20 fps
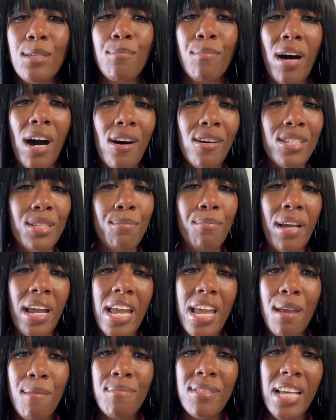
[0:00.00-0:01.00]
boss
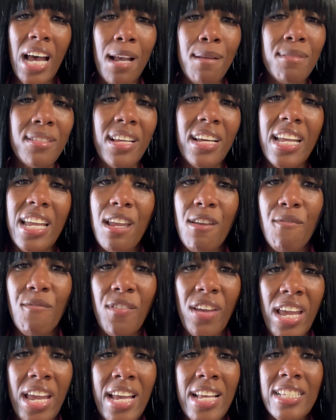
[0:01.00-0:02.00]
babe types of
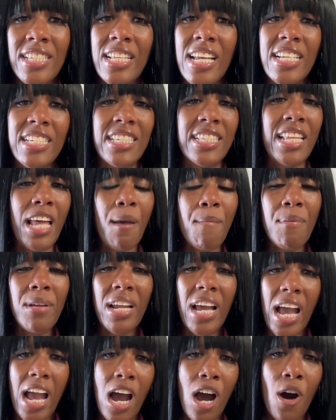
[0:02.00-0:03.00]
events that stepping
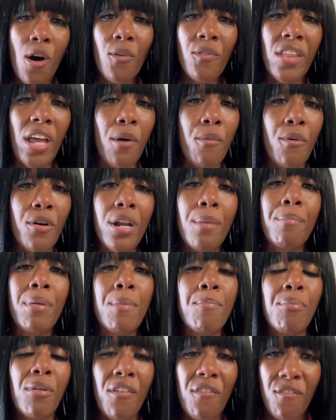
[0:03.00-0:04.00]
out, that want to be
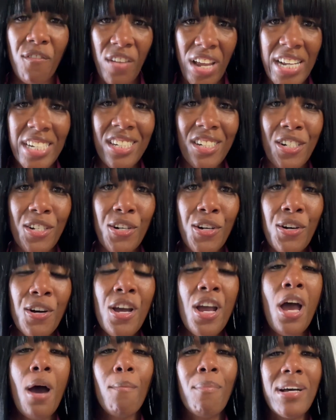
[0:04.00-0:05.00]
professional,
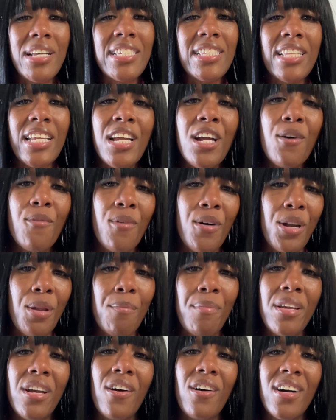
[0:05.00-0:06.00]
but still want to
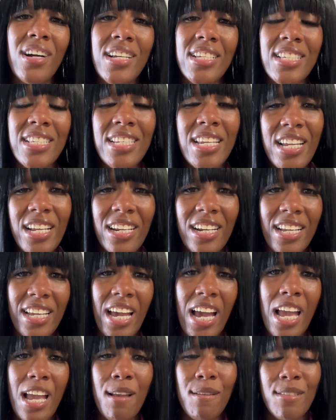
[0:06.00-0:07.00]
be on her sneaker
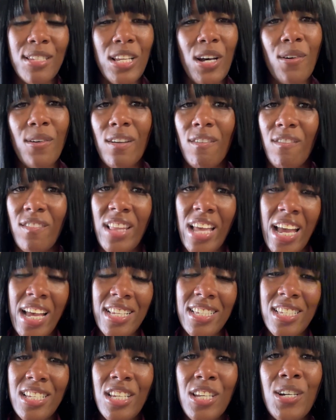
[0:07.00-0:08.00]
game. So if
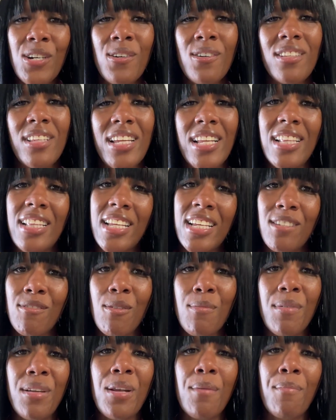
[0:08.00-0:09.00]
that's you, then this
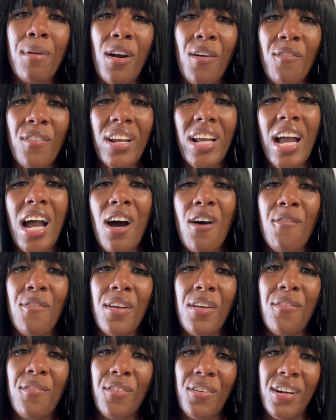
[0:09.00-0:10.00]
would be the perfect
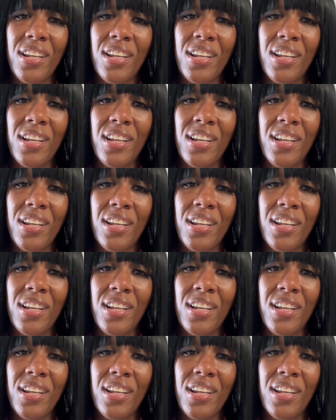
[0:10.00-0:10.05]
outfit for